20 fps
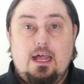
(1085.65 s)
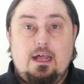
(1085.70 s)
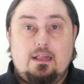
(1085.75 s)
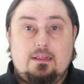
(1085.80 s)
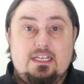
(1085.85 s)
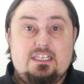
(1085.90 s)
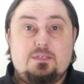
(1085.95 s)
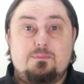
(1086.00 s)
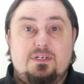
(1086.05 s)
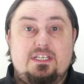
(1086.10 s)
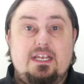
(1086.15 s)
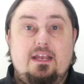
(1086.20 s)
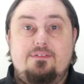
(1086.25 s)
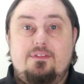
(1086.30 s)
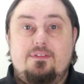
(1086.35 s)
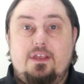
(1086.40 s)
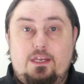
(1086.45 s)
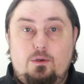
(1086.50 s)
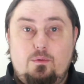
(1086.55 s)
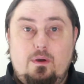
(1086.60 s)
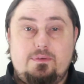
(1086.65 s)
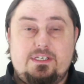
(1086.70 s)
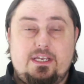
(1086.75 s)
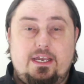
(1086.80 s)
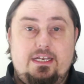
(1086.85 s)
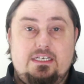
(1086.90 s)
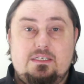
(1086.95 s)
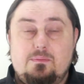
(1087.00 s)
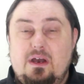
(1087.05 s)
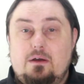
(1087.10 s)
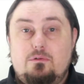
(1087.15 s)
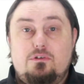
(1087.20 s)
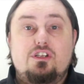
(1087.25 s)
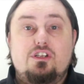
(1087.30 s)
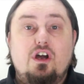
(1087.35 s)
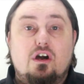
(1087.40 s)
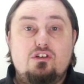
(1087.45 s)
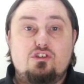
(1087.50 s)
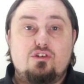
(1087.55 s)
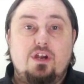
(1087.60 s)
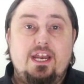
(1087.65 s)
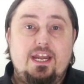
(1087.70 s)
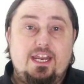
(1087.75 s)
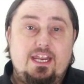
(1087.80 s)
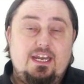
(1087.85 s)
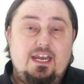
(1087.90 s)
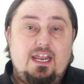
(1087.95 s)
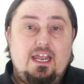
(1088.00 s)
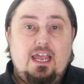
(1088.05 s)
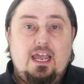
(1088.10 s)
Let's pretend that your website is about dog training